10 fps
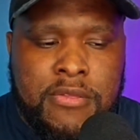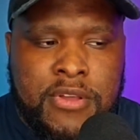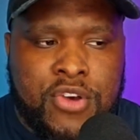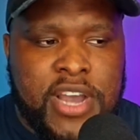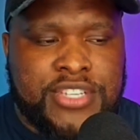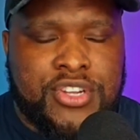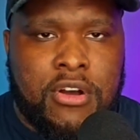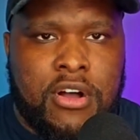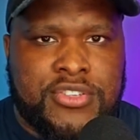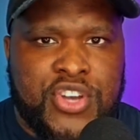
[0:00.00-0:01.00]
The question
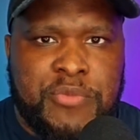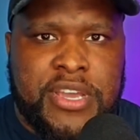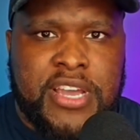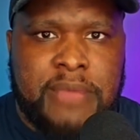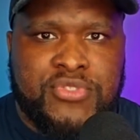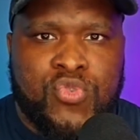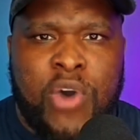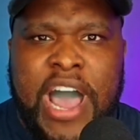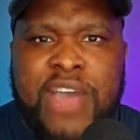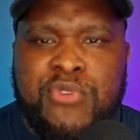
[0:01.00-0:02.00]
also becomes,
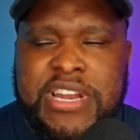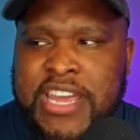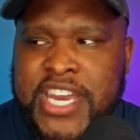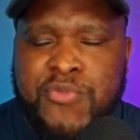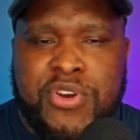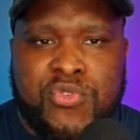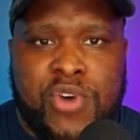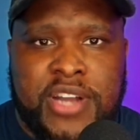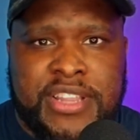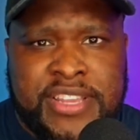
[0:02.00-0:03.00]
why would anyone
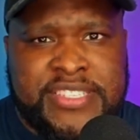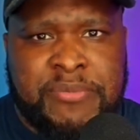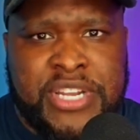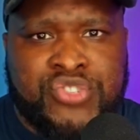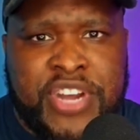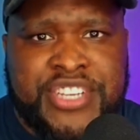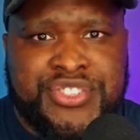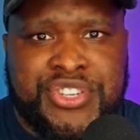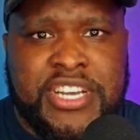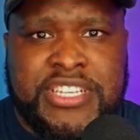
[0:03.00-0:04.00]
want this
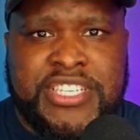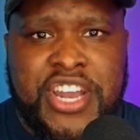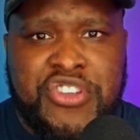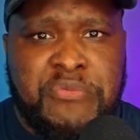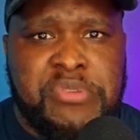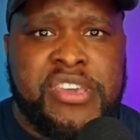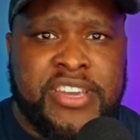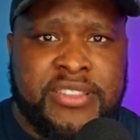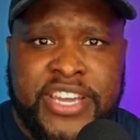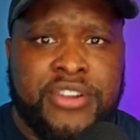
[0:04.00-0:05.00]
administration to continue being
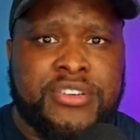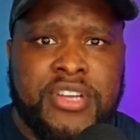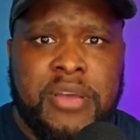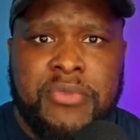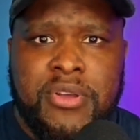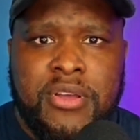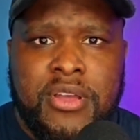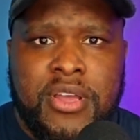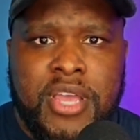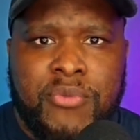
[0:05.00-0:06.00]
in leadership?
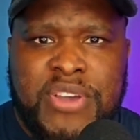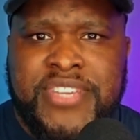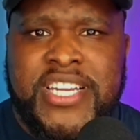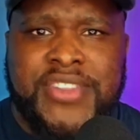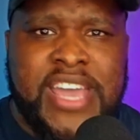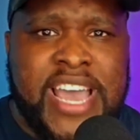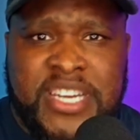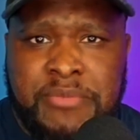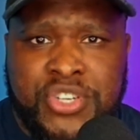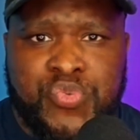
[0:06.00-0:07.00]
We've seen how they
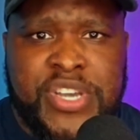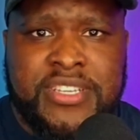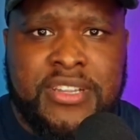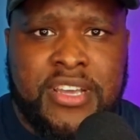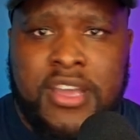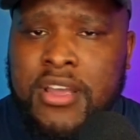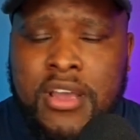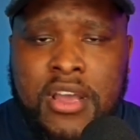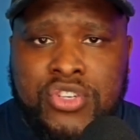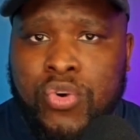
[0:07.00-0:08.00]
acted most recently
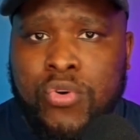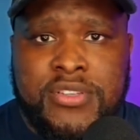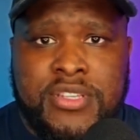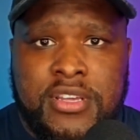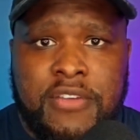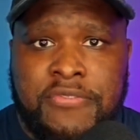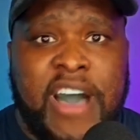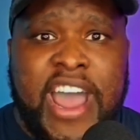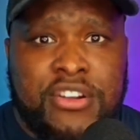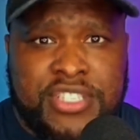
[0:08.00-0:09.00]
towards the
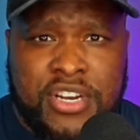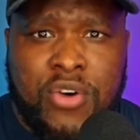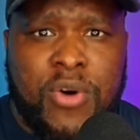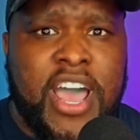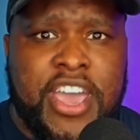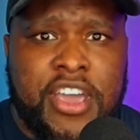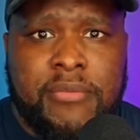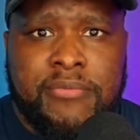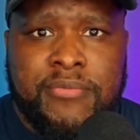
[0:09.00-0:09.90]
fires in Hawaii,